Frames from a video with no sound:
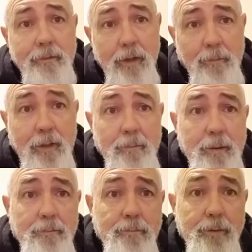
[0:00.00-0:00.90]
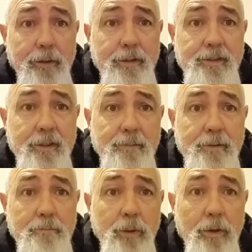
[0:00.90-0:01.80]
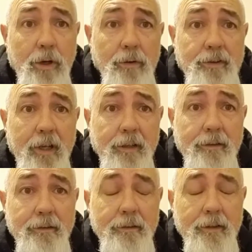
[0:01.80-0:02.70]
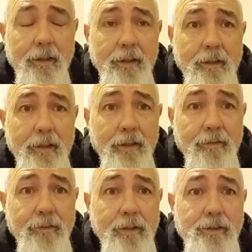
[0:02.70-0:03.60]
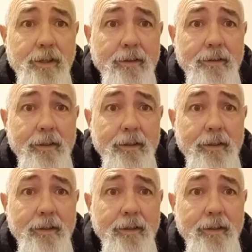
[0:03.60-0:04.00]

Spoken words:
I'm going to be producing some more content in the future.